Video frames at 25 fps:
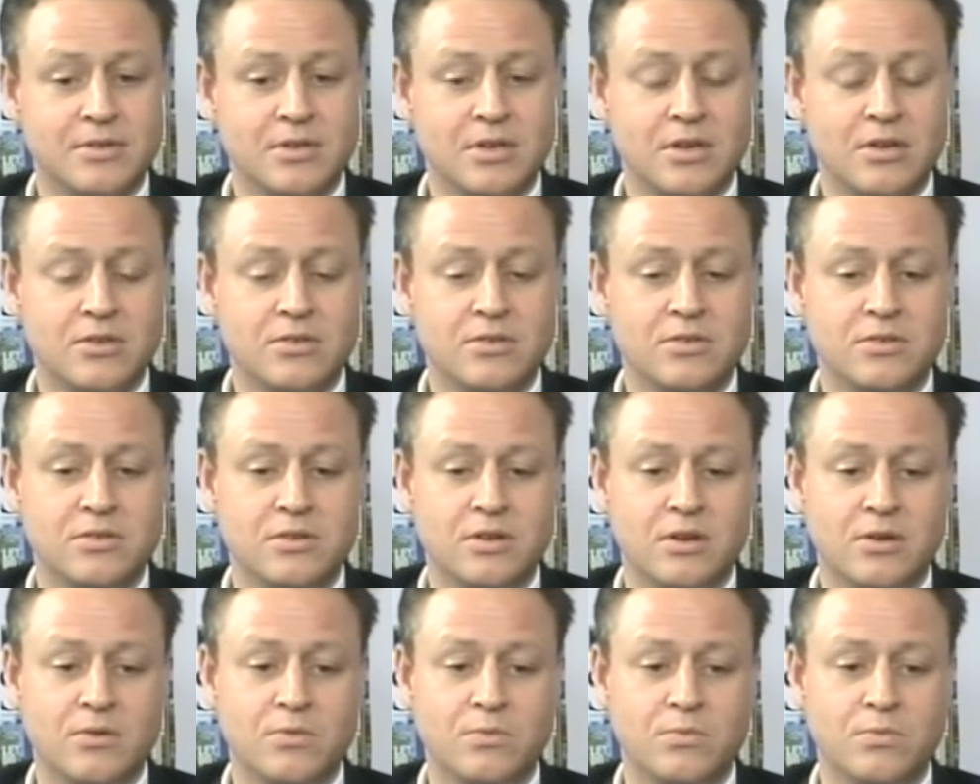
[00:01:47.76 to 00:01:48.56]
you
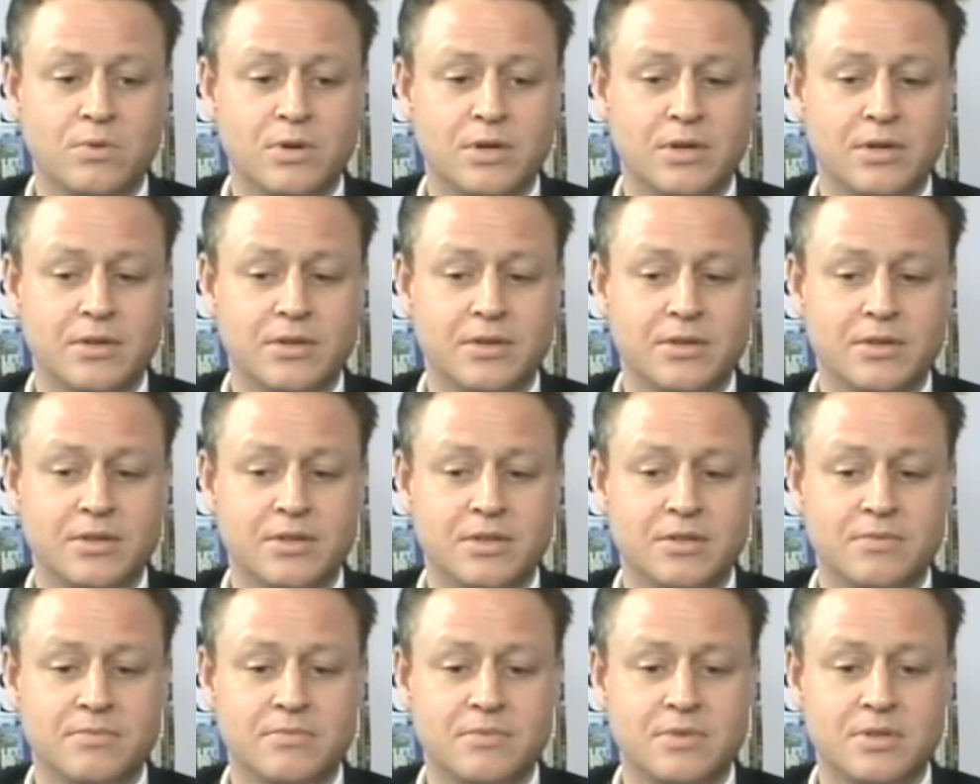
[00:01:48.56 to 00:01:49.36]
know,
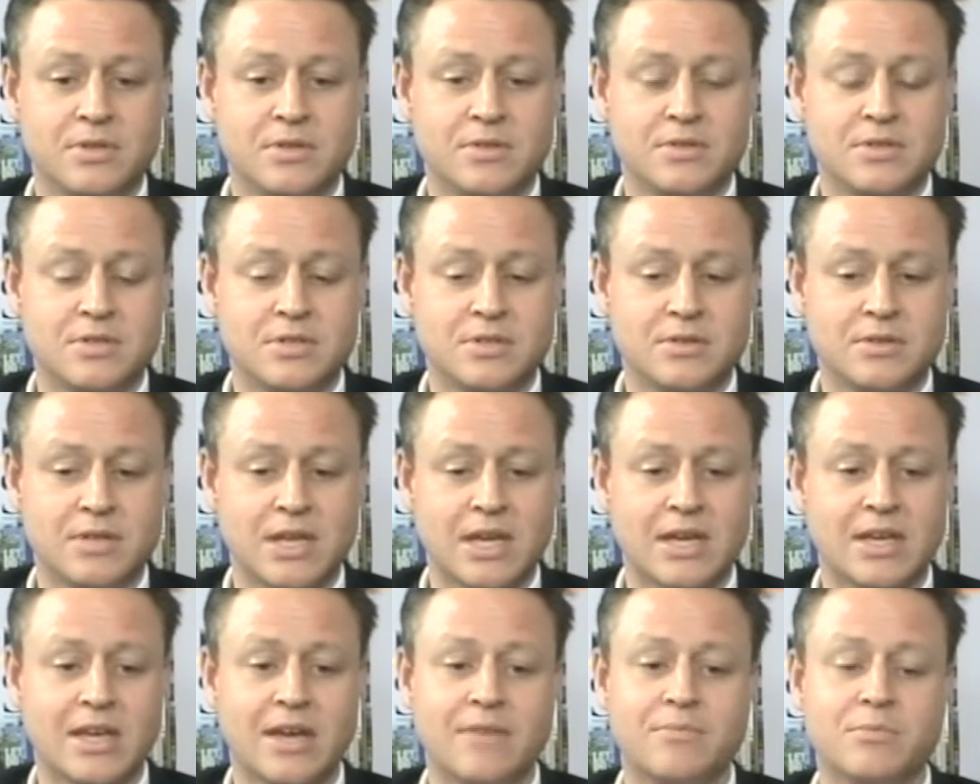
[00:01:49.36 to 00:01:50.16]

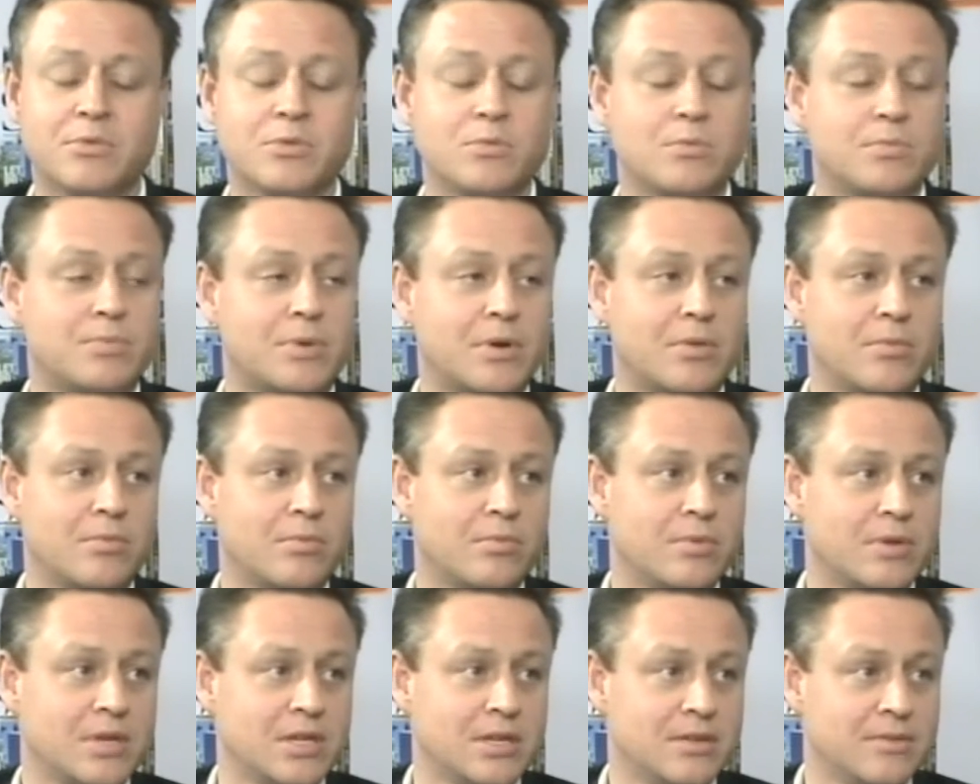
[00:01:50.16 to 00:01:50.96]
that government will
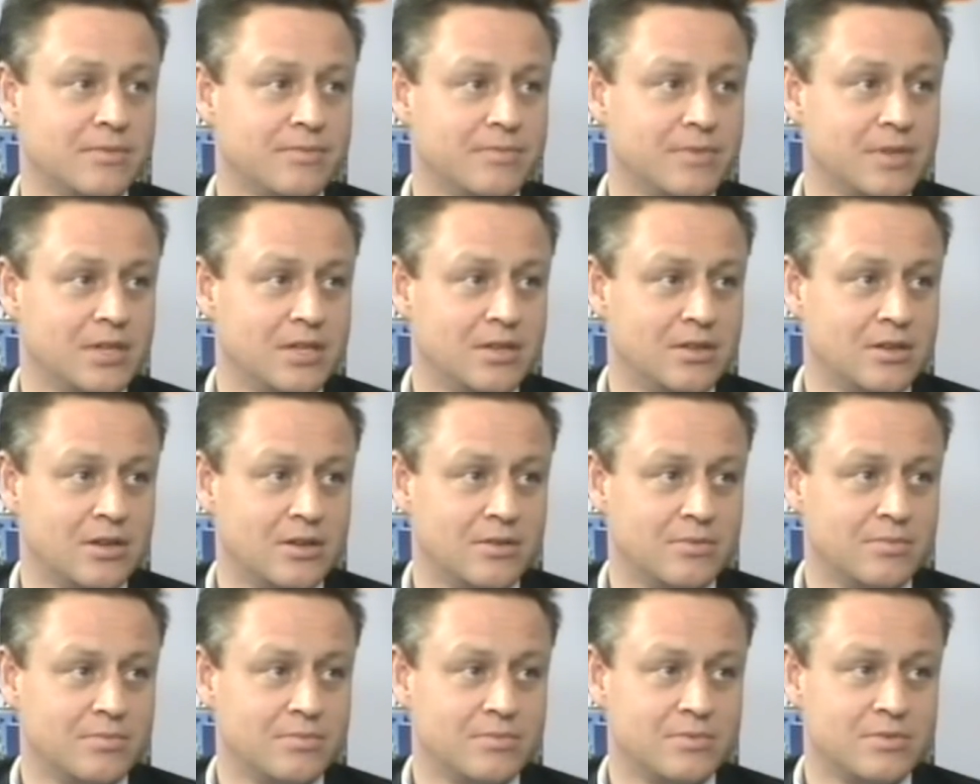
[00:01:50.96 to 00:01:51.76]
probably, you
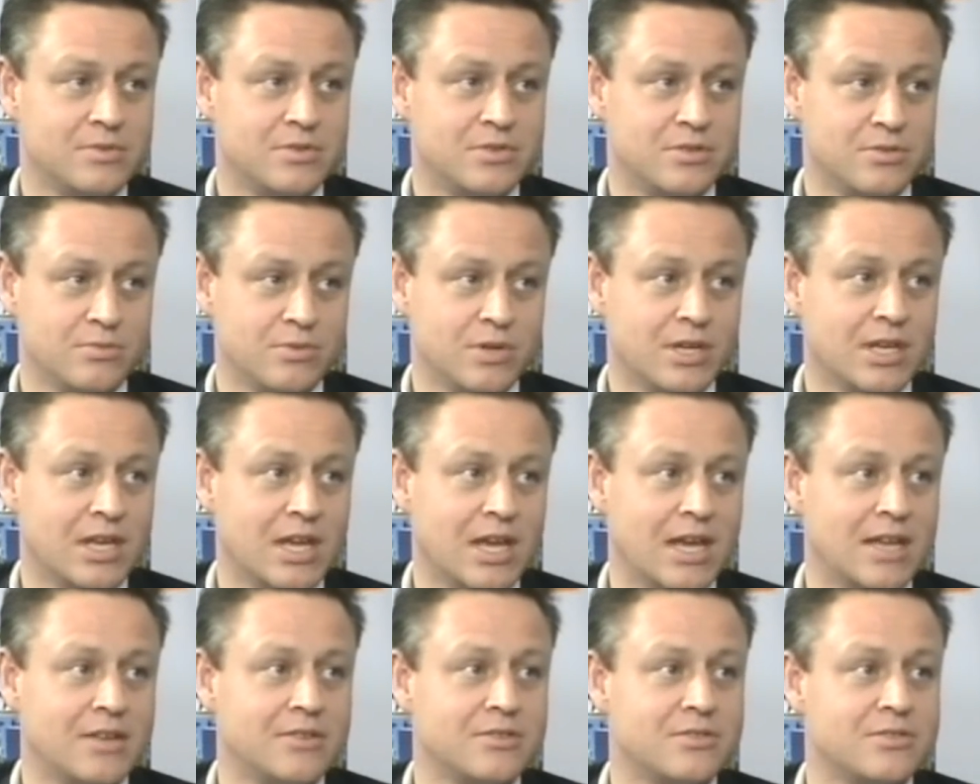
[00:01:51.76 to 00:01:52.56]
know, do what it
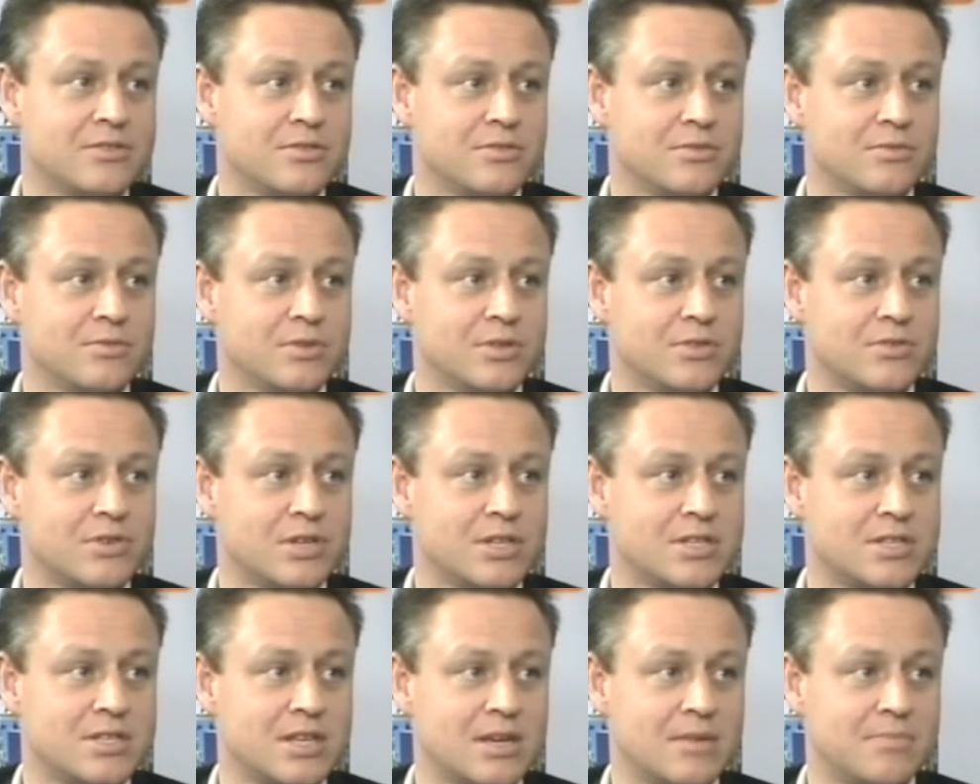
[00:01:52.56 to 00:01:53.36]
can to
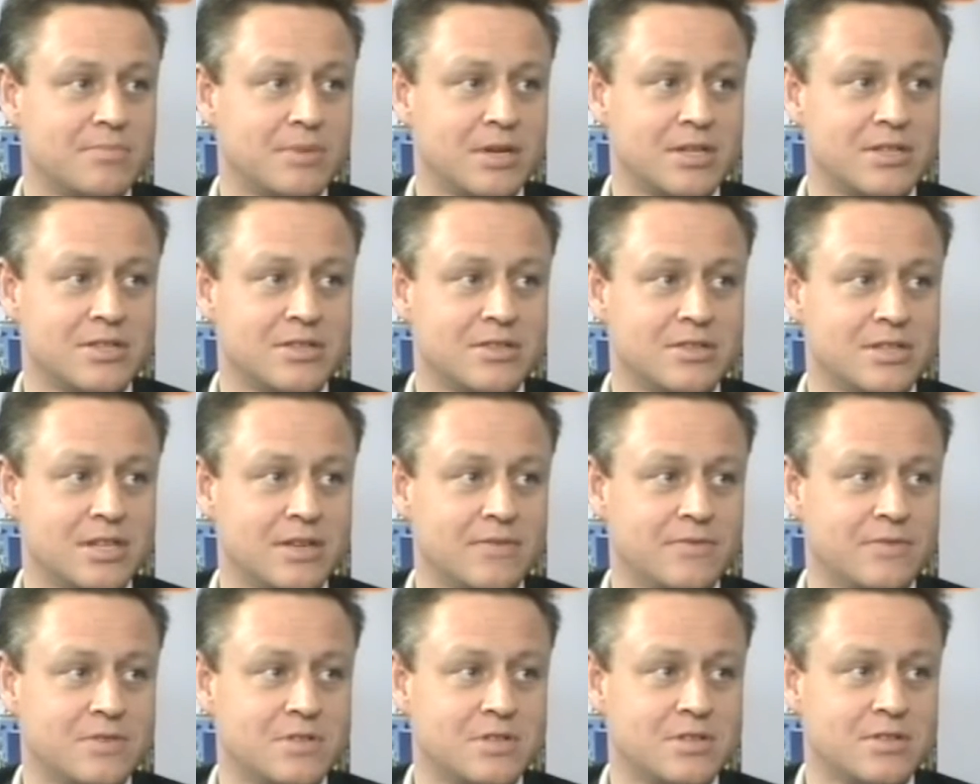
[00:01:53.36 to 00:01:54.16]
address that budget
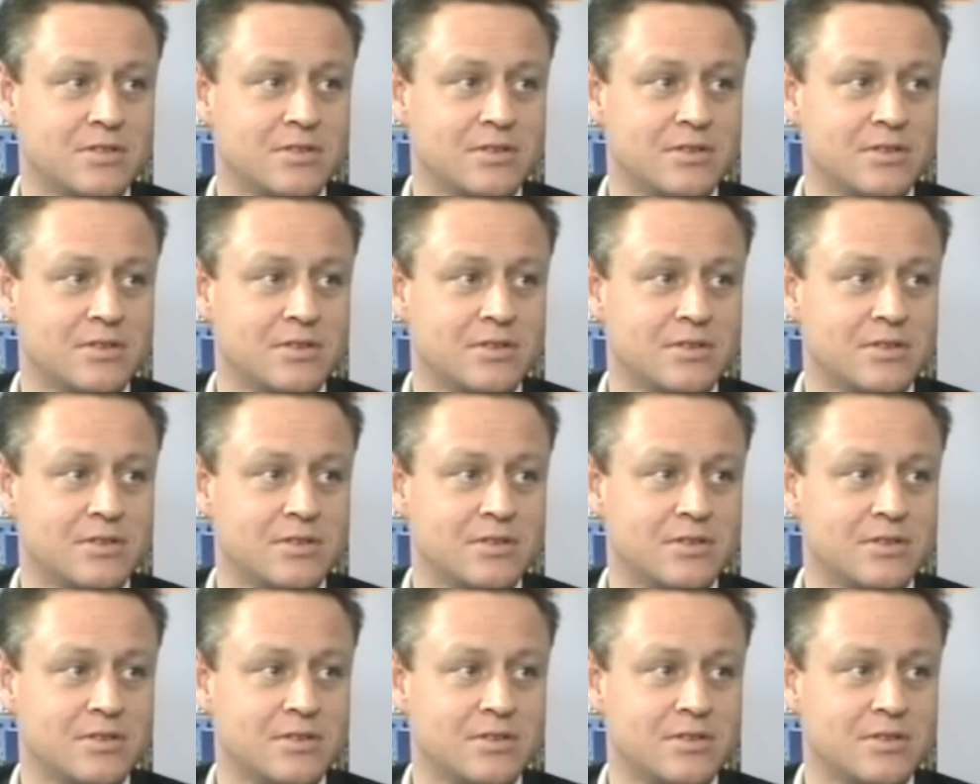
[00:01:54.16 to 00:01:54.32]
deficit